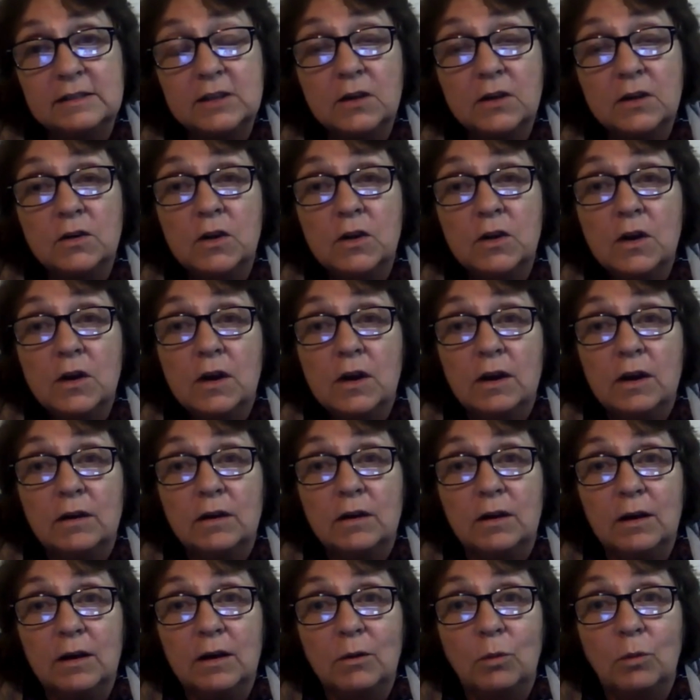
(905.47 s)
So
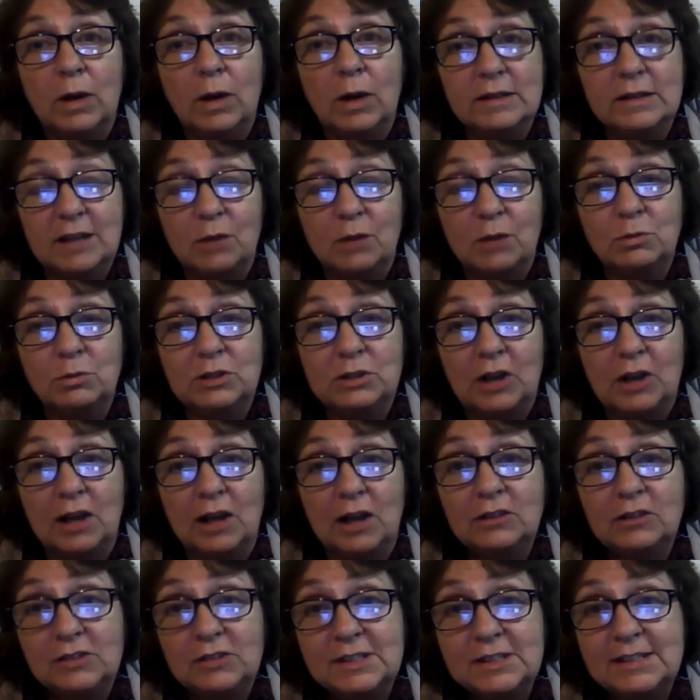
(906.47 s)
what I would
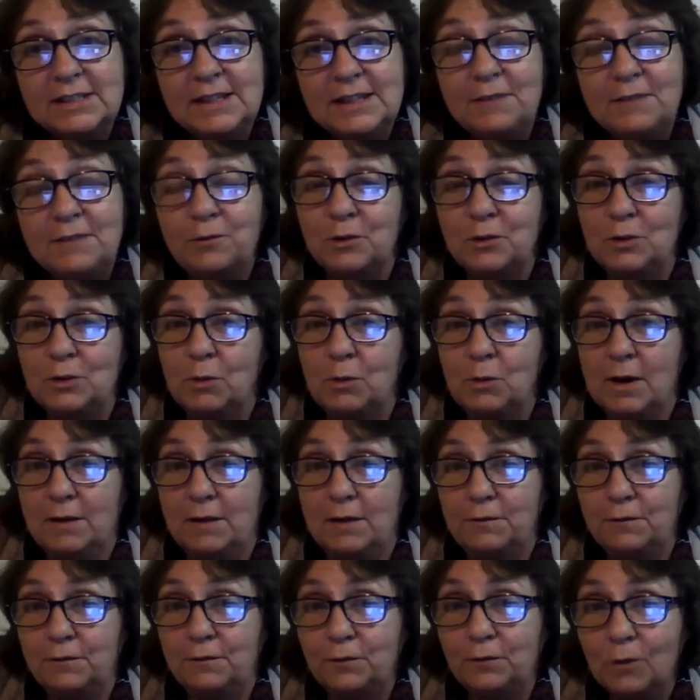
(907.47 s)
like to see for the
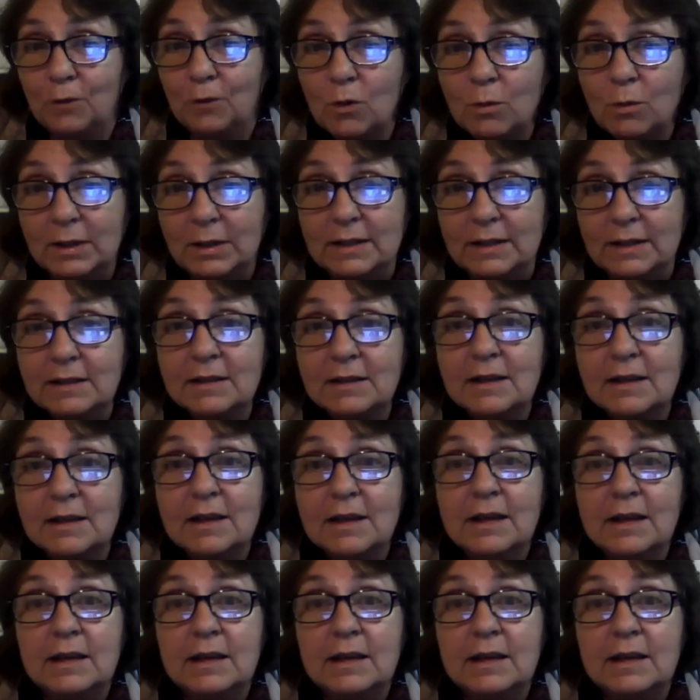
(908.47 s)
way forward